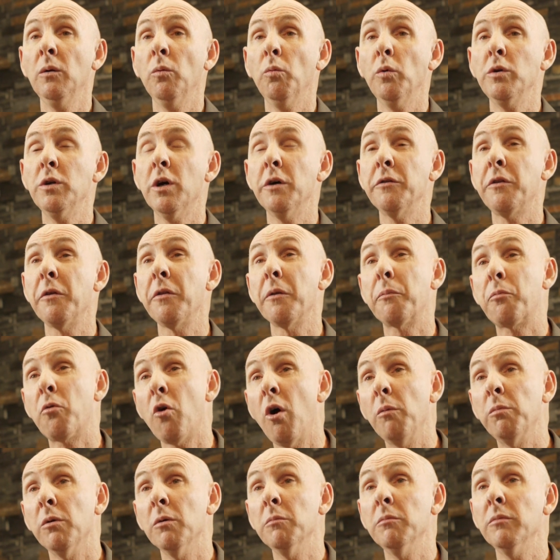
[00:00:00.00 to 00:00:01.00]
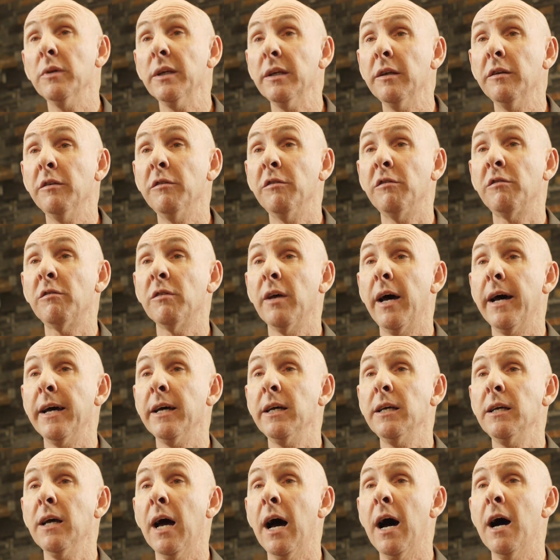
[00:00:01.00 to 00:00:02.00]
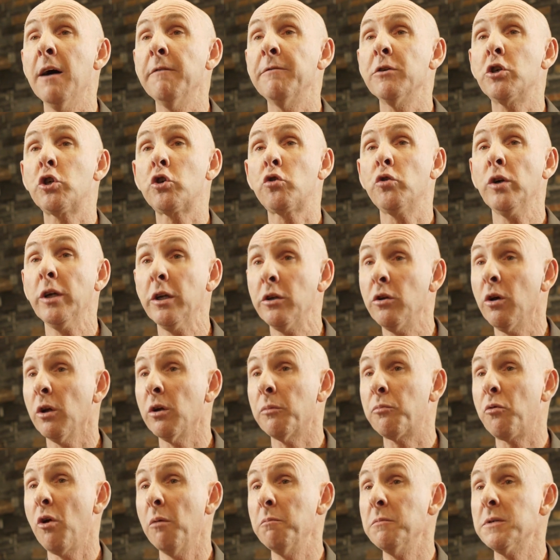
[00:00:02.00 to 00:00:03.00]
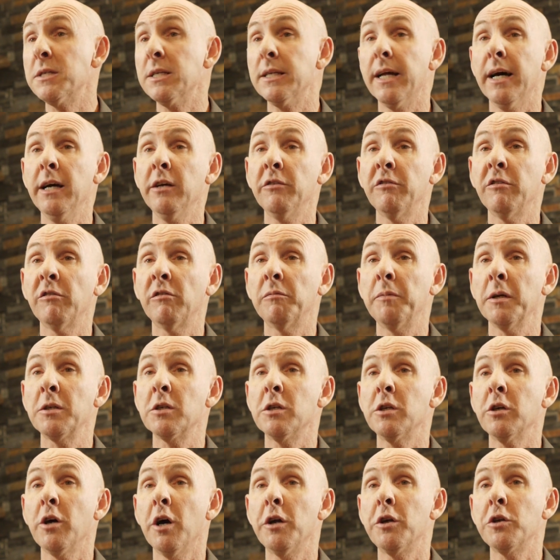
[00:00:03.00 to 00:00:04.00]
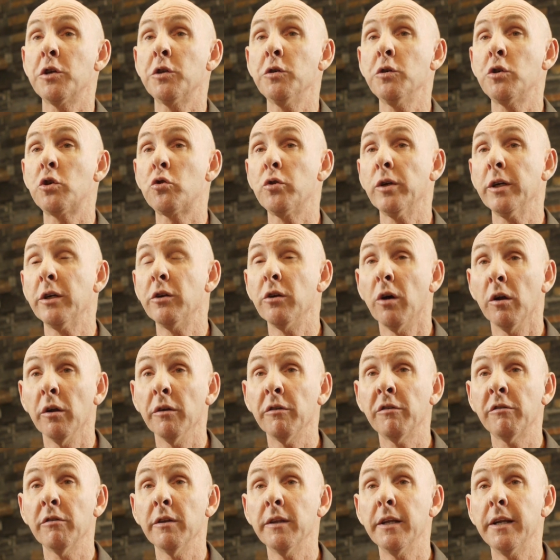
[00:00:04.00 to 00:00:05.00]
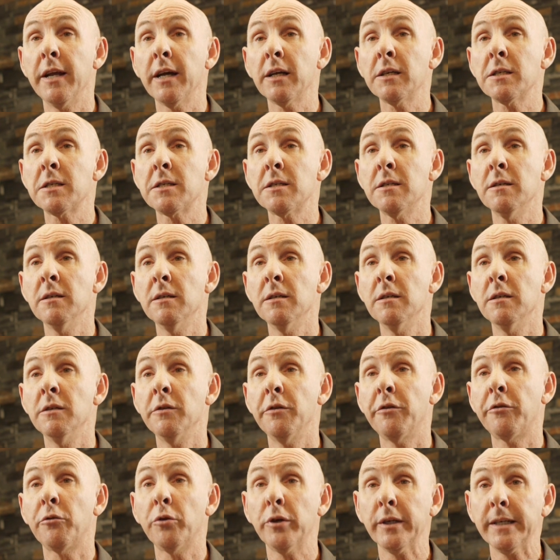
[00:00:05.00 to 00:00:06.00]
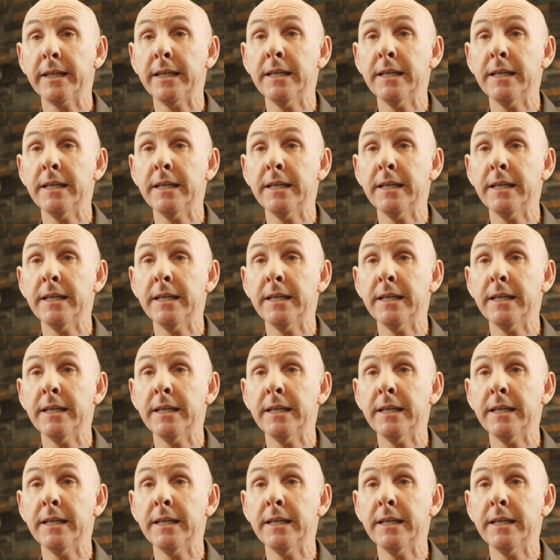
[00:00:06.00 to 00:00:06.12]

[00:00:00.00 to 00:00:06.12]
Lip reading: We know that the problem is a $500 billion problem today. It's expected to go to $2 trillion in the next 3